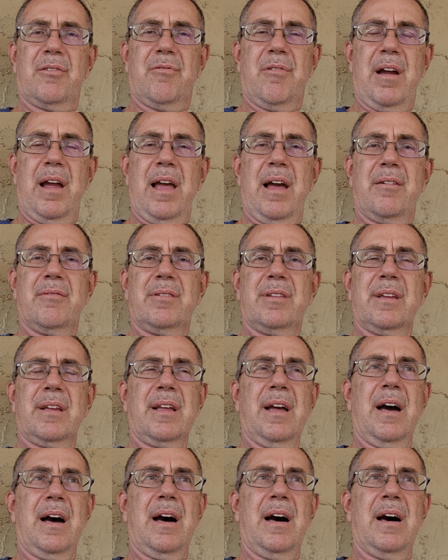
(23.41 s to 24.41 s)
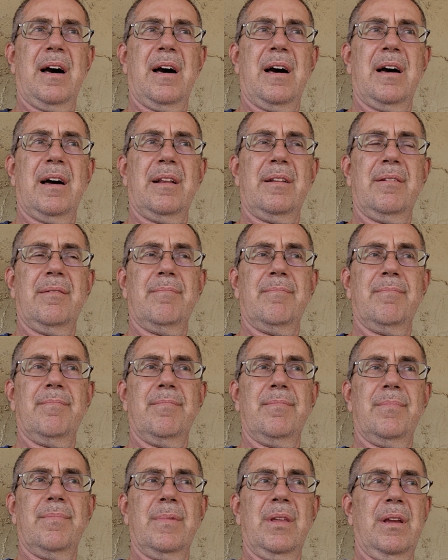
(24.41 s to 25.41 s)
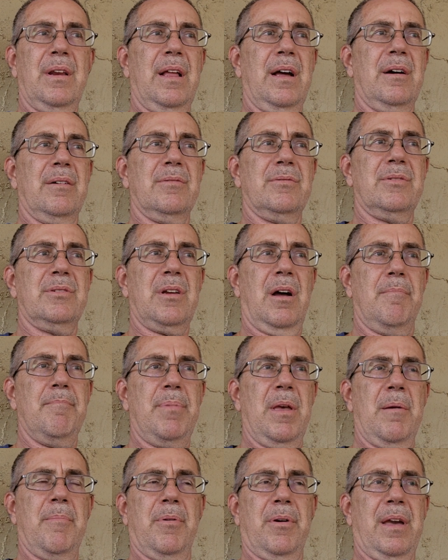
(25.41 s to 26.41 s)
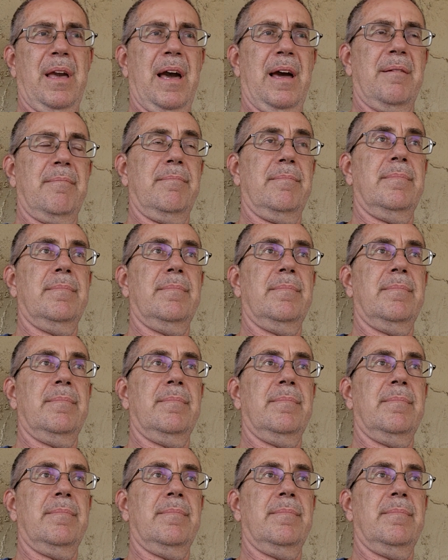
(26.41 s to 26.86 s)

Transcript: cry out to God. You know, some people get